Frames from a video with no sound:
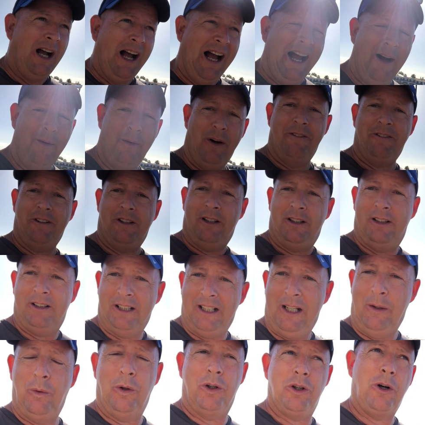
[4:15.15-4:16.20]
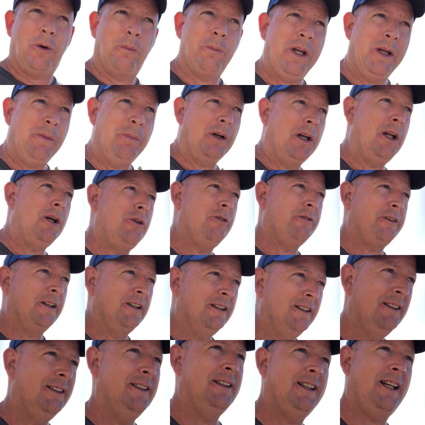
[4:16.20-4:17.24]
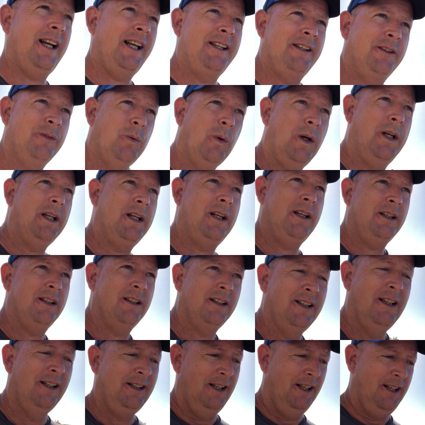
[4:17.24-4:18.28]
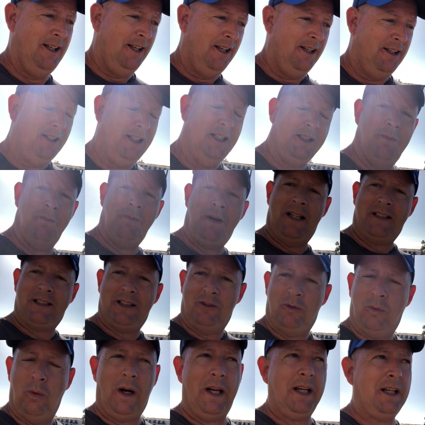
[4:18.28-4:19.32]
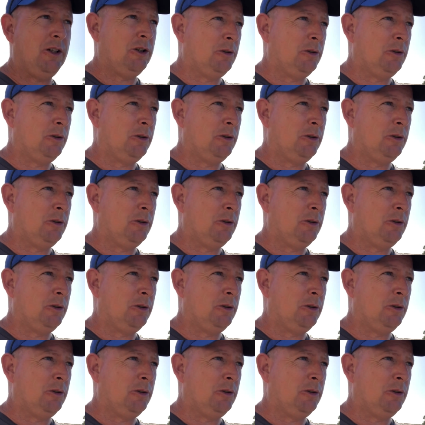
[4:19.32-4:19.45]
However, he would knock people over, and when this massive weight